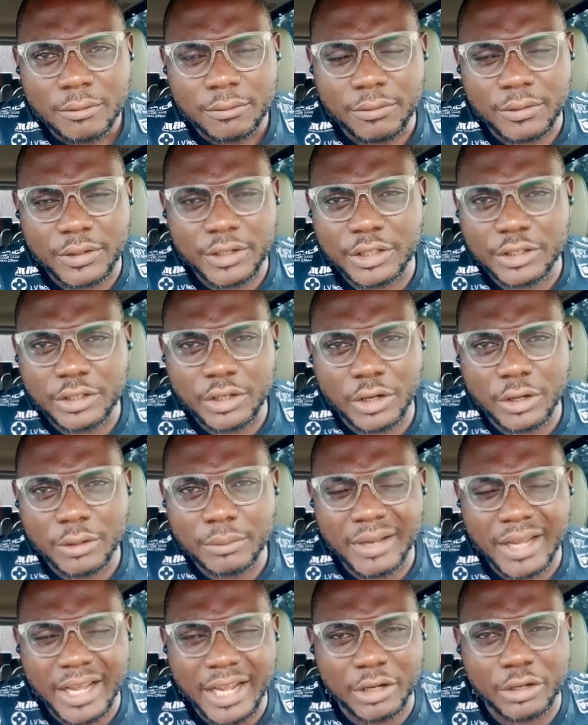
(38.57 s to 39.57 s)

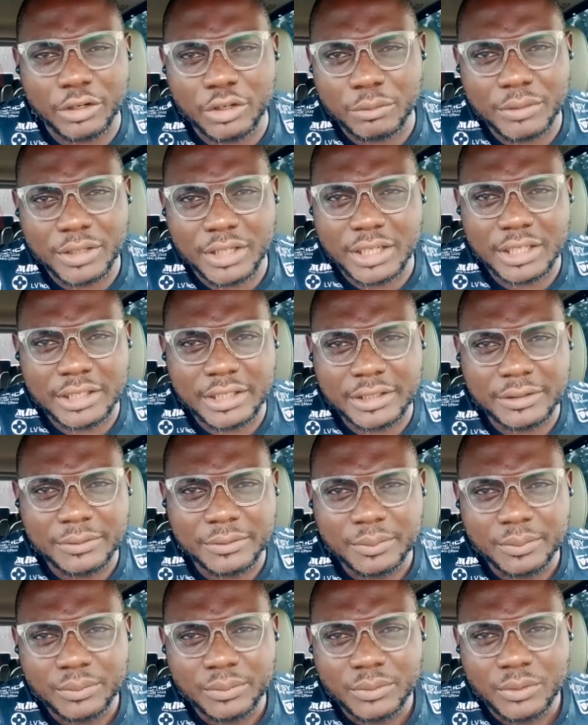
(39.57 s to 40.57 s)
freedom economically
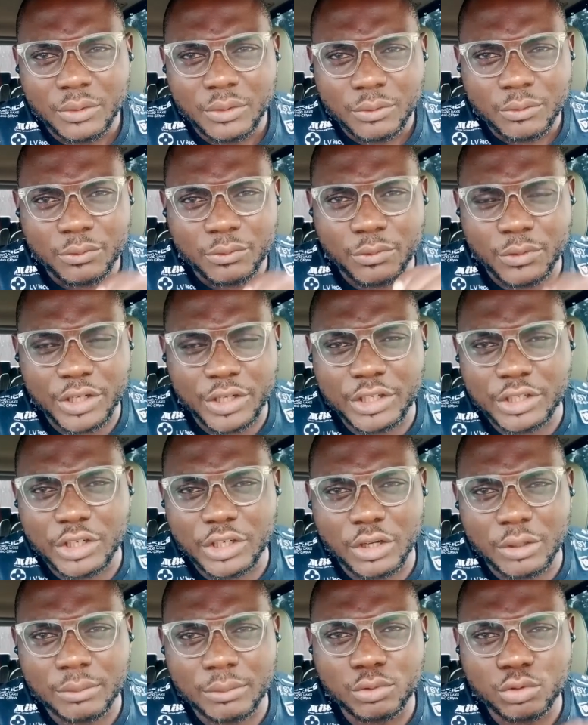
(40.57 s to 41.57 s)

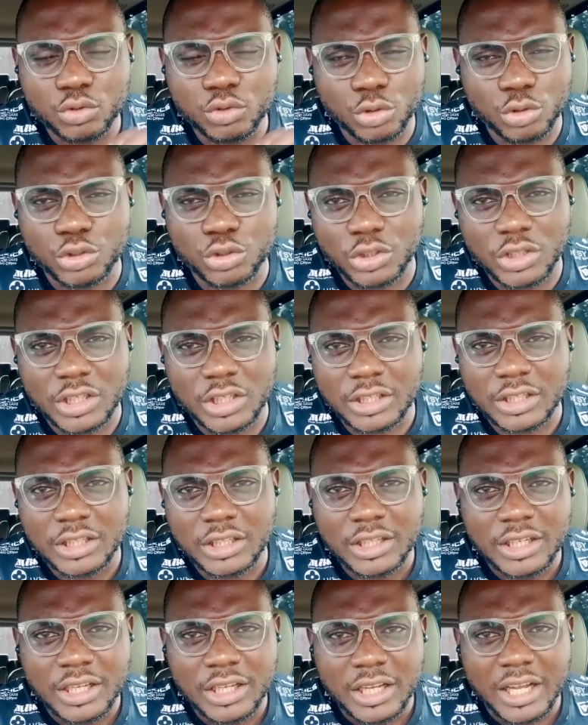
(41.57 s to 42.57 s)
freedom socially
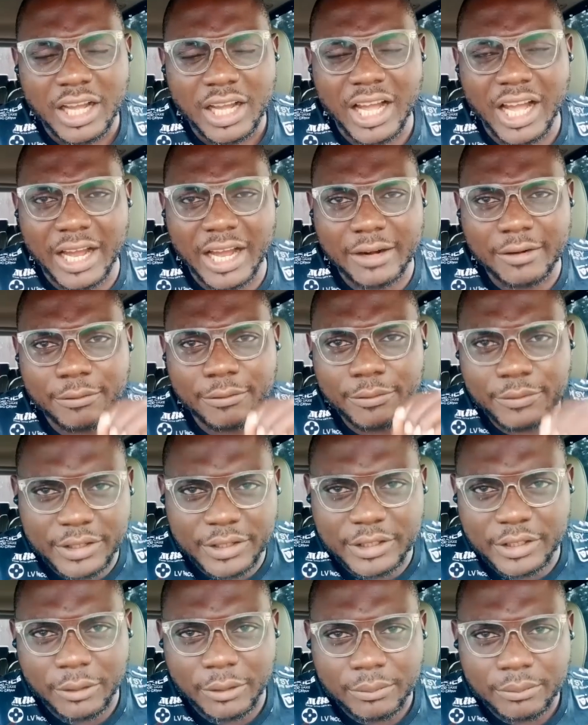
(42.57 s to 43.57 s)
and
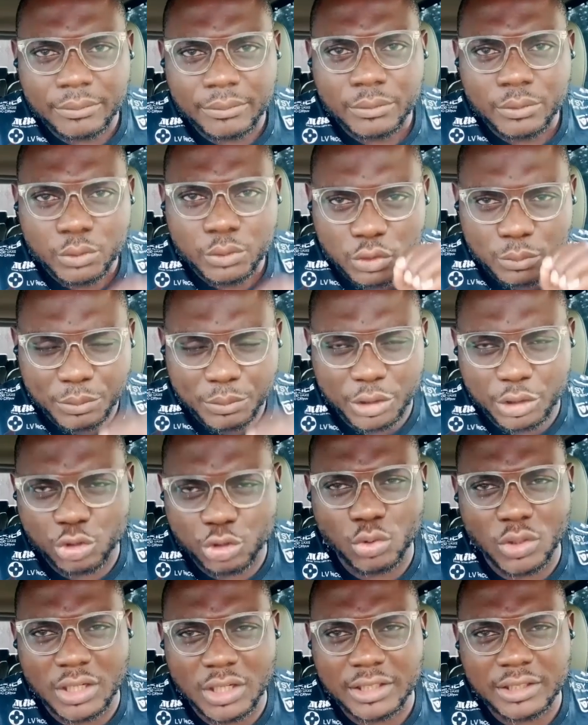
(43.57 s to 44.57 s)
freedom
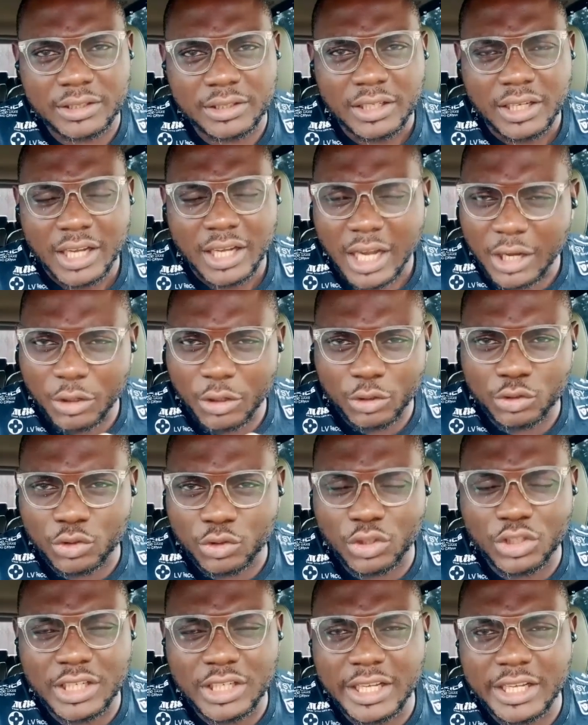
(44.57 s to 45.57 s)
spiritually and on
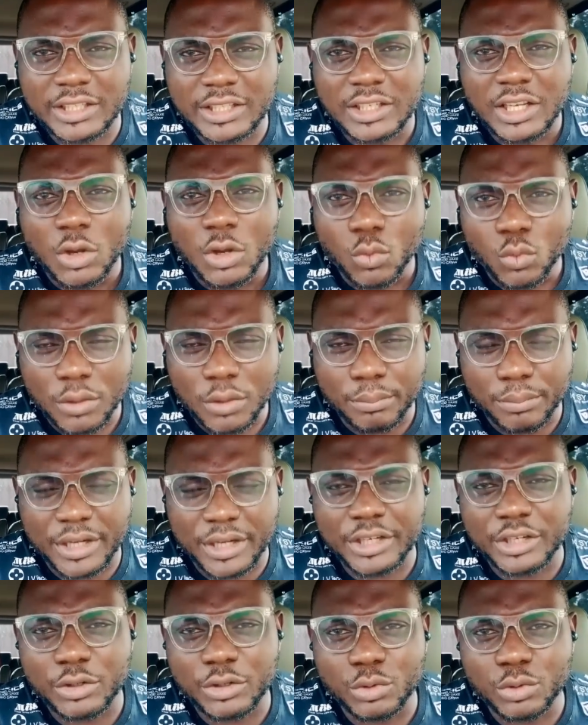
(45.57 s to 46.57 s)
sundays we
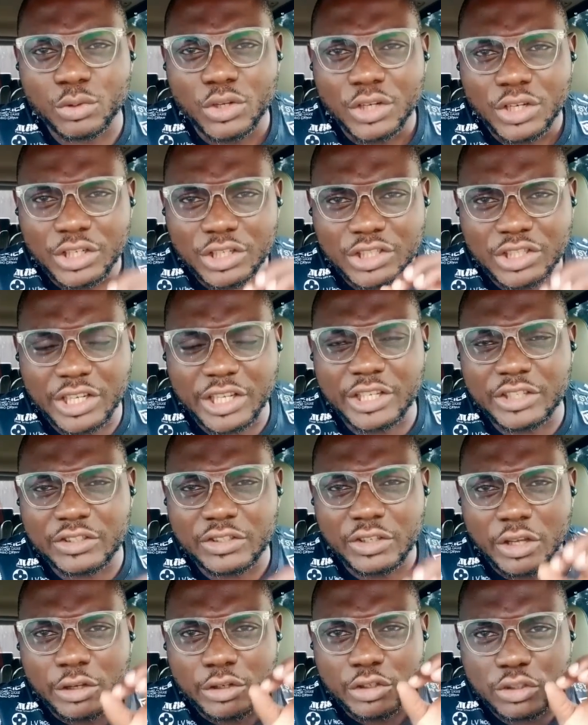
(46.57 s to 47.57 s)
bring you
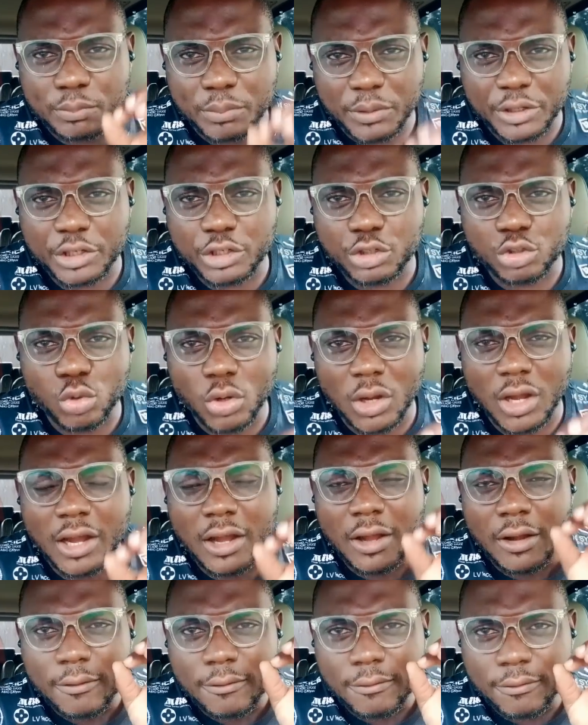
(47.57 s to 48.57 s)
this
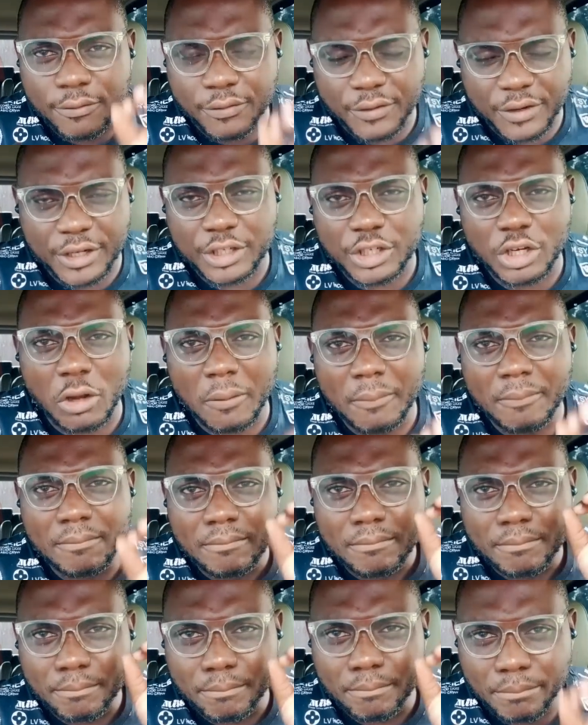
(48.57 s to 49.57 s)
spiritual
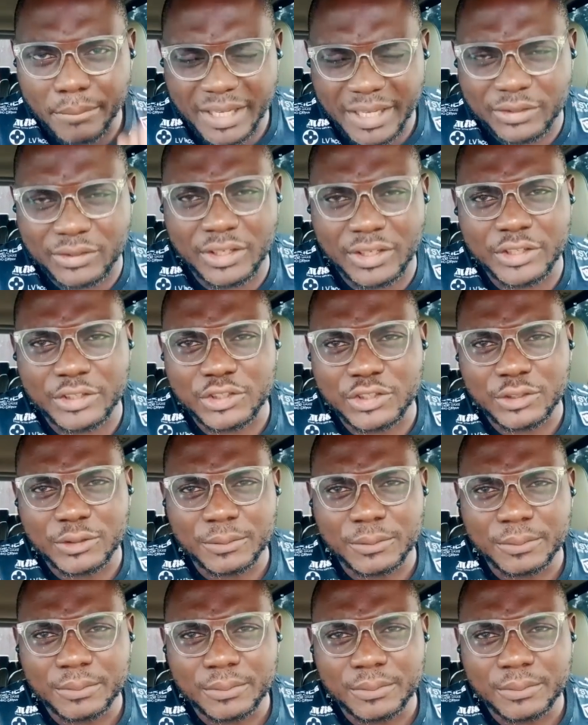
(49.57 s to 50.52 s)
freedom message